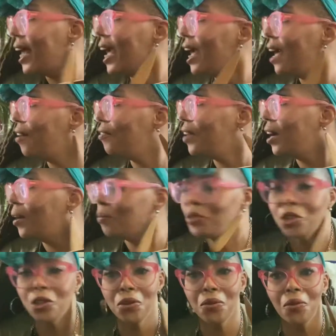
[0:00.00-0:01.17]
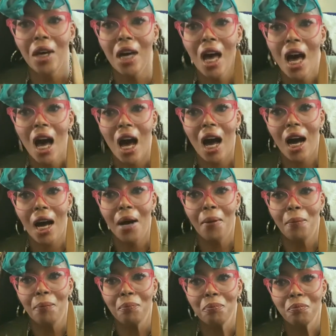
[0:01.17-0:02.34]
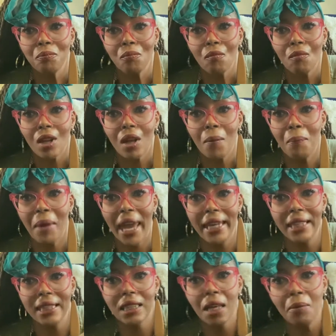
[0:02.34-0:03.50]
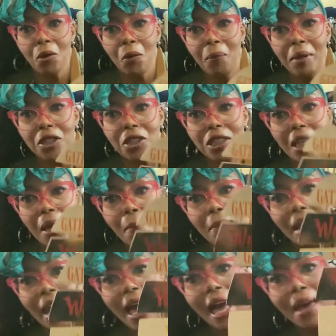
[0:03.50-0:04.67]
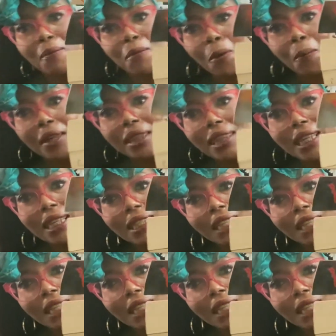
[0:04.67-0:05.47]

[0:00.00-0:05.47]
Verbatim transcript: I have um, two um, paintings up, little pictures up, but I'm going to put this